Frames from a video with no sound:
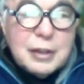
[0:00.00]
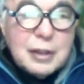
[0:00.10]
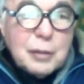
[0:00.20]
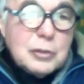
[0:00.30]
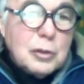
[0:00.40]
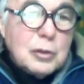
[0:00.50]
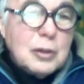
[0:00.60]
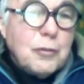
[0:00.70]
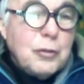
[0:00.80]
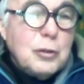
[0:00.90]
In other words, don't
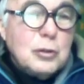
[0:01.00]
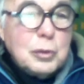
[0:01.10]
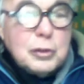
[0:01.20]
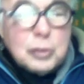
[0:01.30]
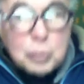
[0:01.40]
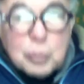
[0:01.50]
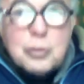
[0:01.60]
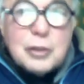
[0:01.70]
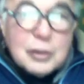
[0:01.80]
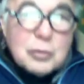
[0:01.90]
confuse what
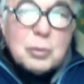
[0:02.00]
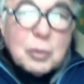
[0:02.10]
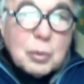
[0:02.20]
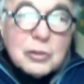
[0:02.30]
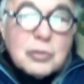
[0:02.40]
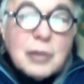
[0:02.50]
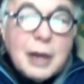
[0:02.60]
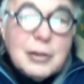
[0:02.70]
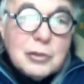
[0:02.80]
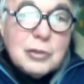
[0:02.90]
truth is with what
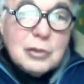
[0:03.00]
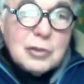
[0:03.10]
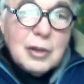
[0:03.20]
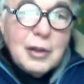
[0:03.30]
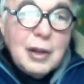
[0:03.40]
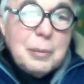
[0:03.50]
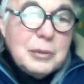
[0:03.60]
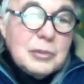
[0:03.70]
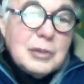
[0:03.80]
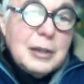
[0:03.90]
science is. I
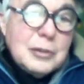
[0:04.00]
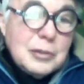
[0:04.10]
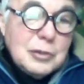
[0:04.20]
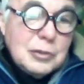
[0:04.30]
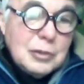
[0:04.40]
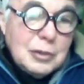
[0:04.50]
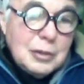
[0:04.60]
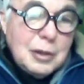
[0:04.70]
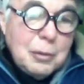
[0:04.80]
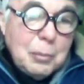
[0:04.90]
mean, science is uh,
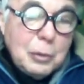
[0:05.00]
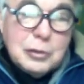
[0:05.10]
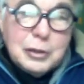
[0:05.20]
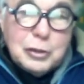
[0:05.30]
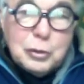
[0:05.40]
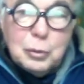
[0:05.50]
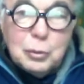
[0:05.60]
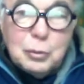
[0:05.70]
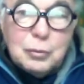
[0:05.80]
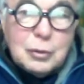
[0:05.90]
you know mostly
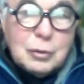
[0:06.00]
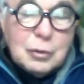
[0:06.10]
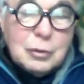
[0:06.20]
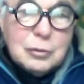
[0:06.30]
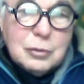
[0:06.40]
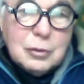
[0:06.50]
true, of course.